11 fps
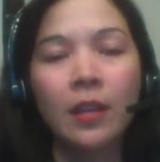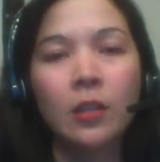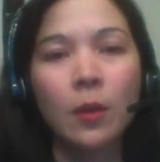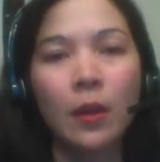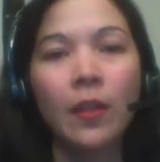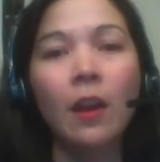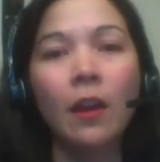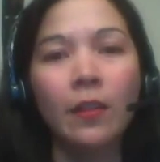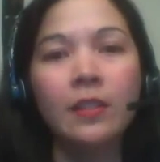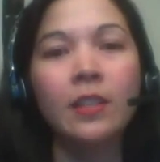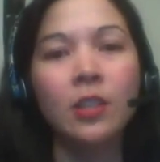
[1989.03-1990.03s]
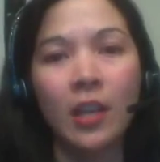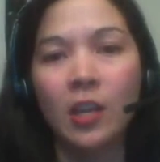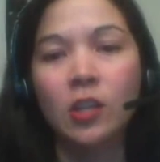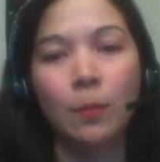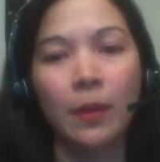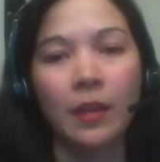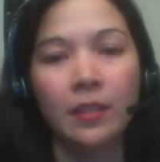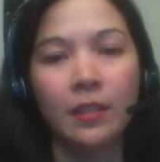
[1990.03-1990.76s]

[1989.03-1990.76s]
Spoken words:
So sure. I think on this education piece,